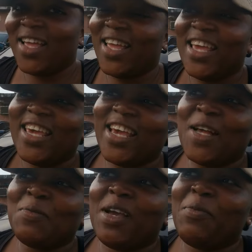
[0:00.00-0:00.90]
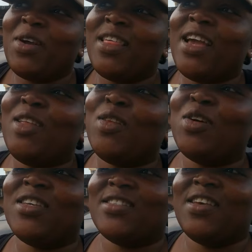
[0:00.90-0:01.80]
Takwa. Yeah, my brother-in-law
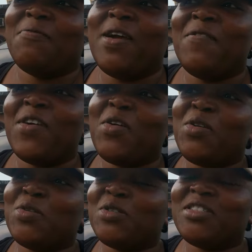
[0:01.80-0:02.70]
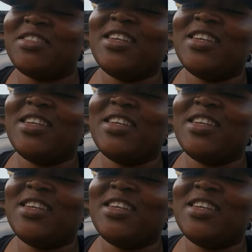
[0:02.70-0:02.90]
okay. is there. My very good.